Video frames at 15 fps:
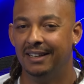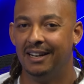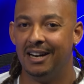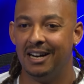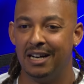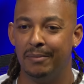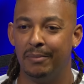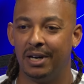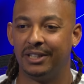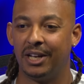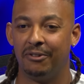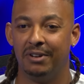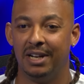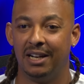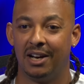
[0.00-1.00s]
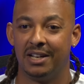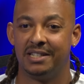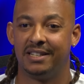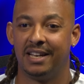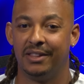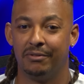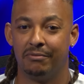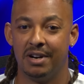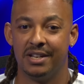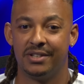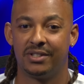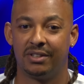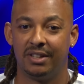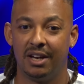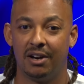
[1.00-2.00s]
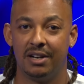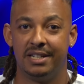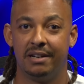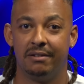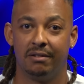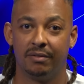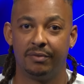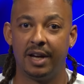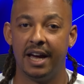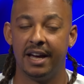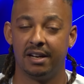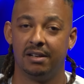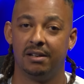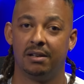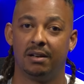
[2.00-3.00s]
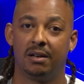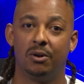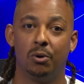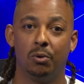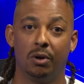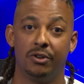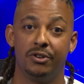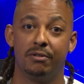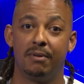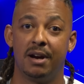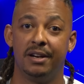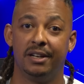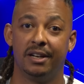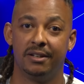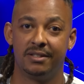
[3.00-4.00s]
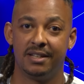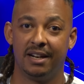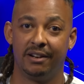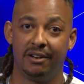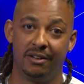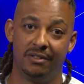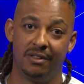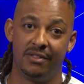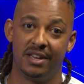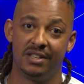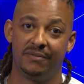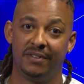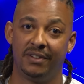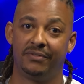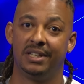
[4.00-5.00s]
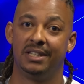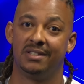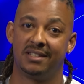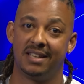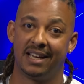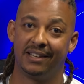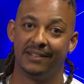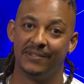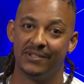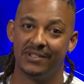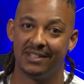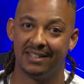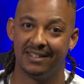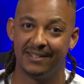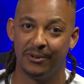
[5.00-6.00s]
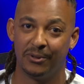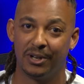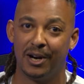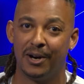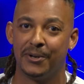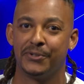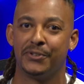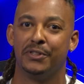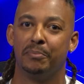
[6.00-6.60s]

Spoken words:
I don't really like to take the risk. The idea of getting a call on your radio telling you that there's 15 seconds until the car's in the